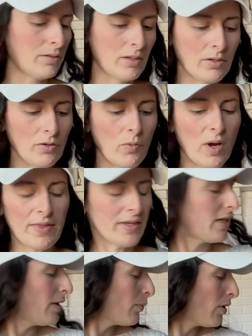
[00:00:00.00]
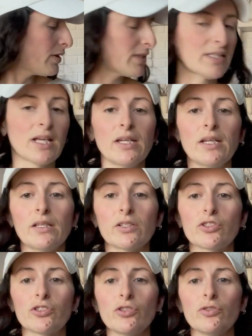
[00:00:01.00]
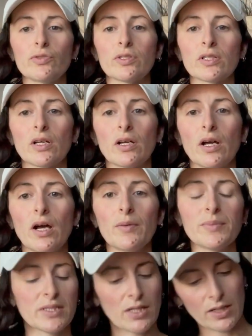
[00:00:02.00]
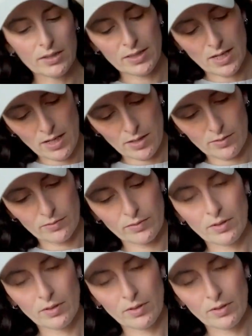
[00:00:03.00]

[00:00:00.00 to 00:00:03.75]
don't know why they keep on sending the shoes upside down.